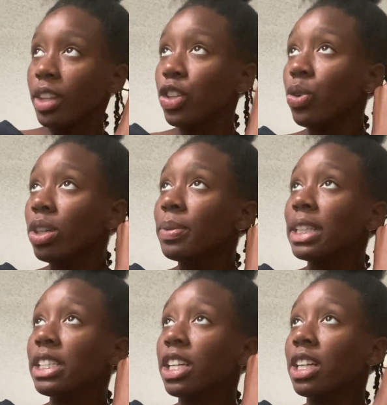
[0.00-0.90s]
Your
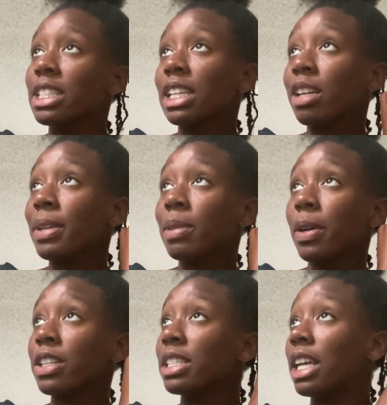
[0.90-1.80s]
realtor is going to be the
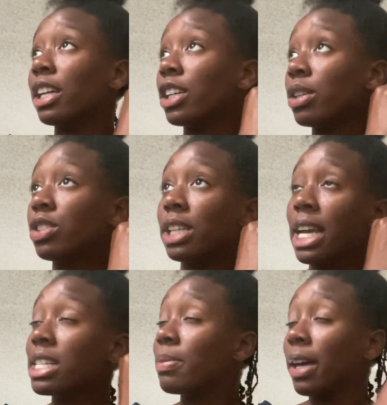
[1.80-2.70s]
person that
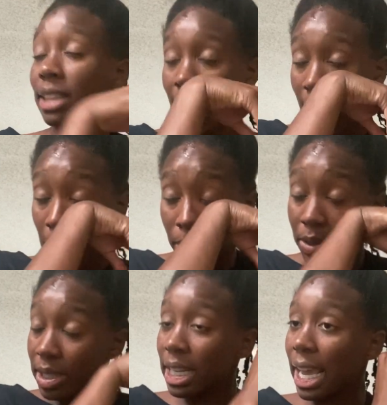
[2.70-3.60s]
negotiates about the
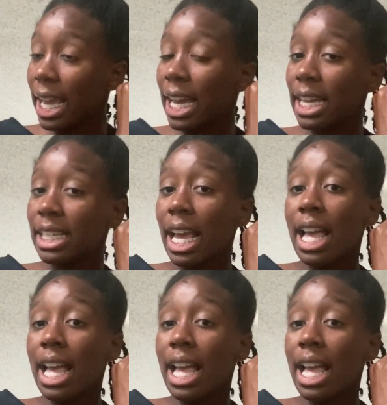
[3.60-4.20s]
house and